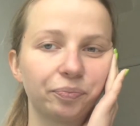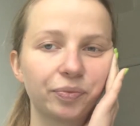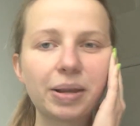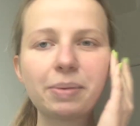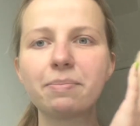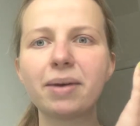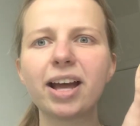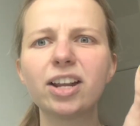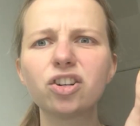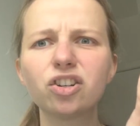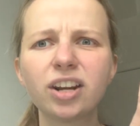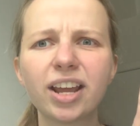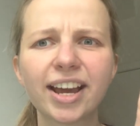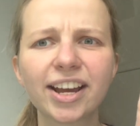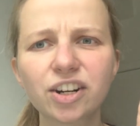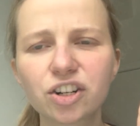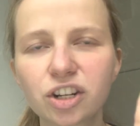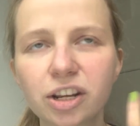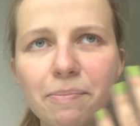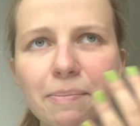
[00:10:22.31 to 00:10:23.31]
Imagine
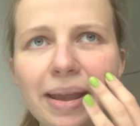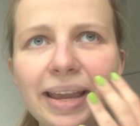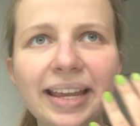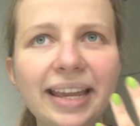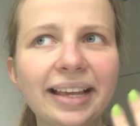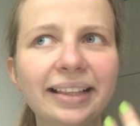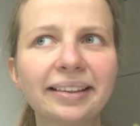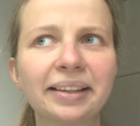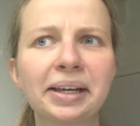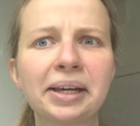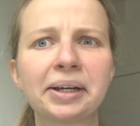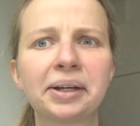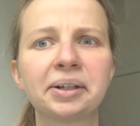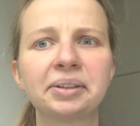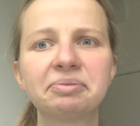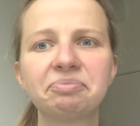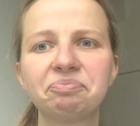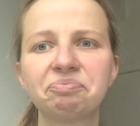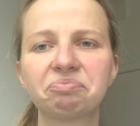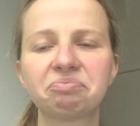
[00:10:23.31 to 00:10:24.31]
actually making like
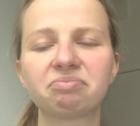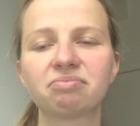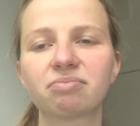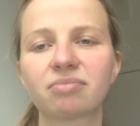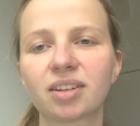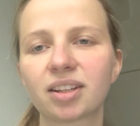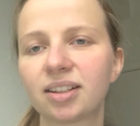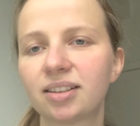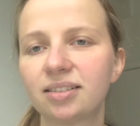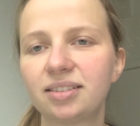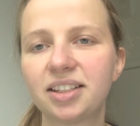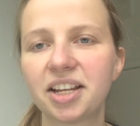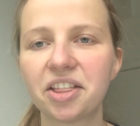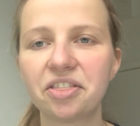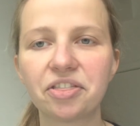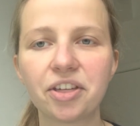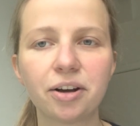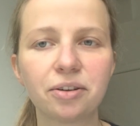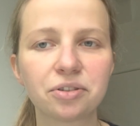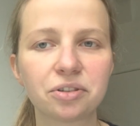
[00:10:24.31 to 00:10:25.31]

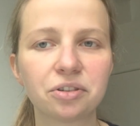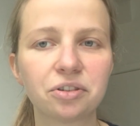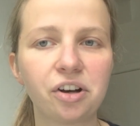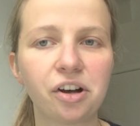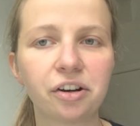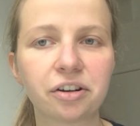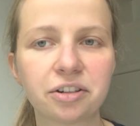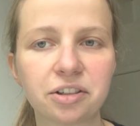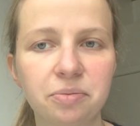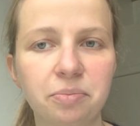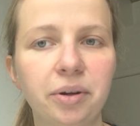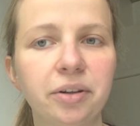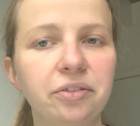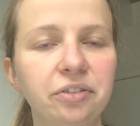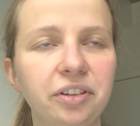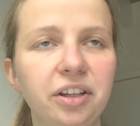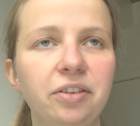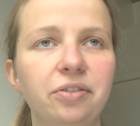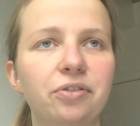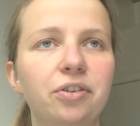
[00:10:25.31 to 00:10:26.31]
$10,000
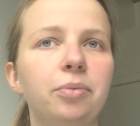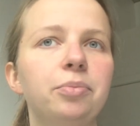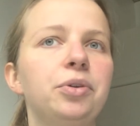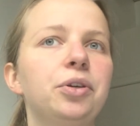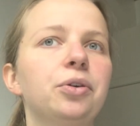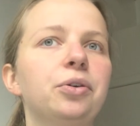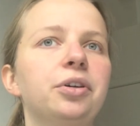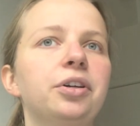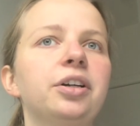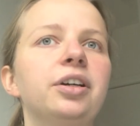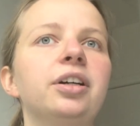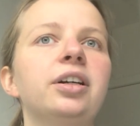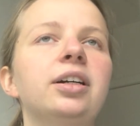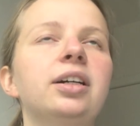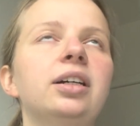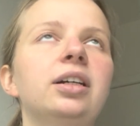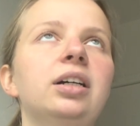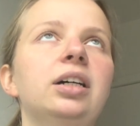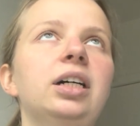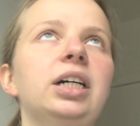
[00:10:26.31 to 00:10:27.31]
monthly from your
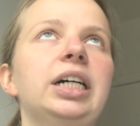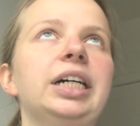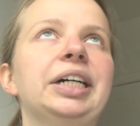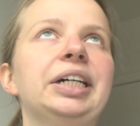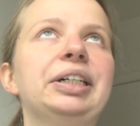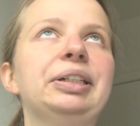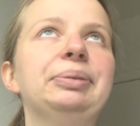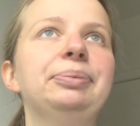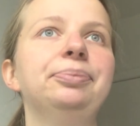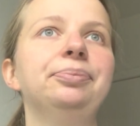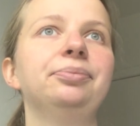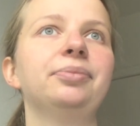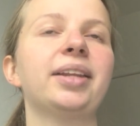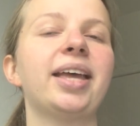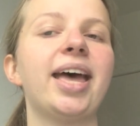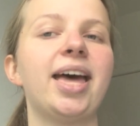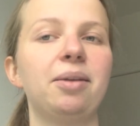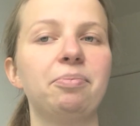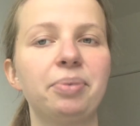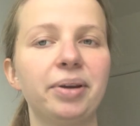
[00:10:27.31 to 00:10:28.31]

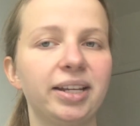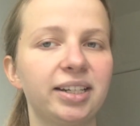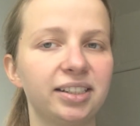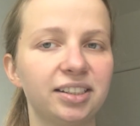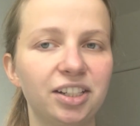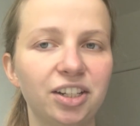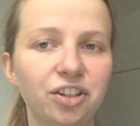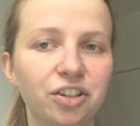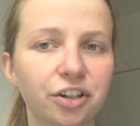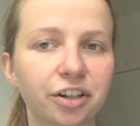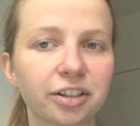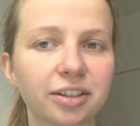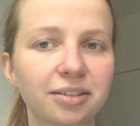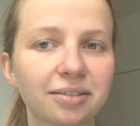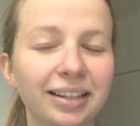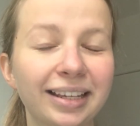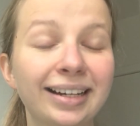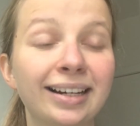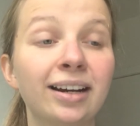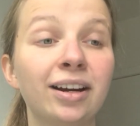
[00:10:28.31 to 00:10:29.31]
hand painted t-shirts.
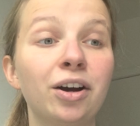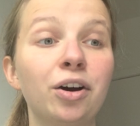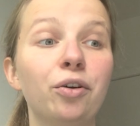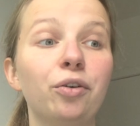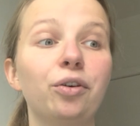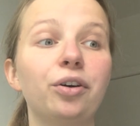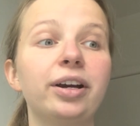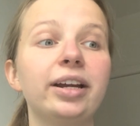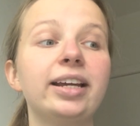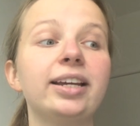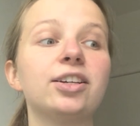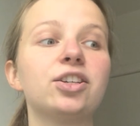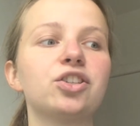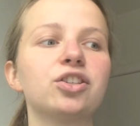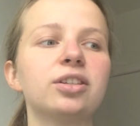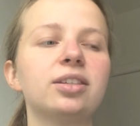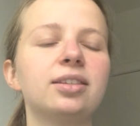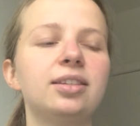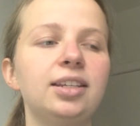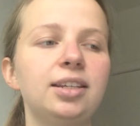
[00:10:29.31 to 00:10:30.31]
Like it
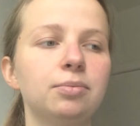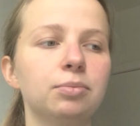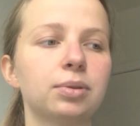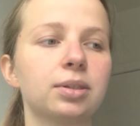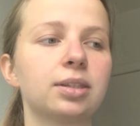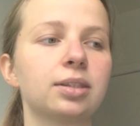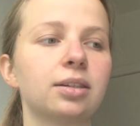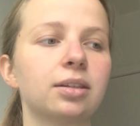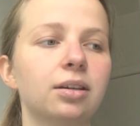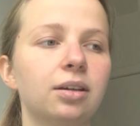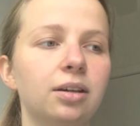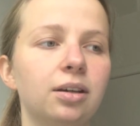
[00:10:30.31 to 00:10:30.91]
just seems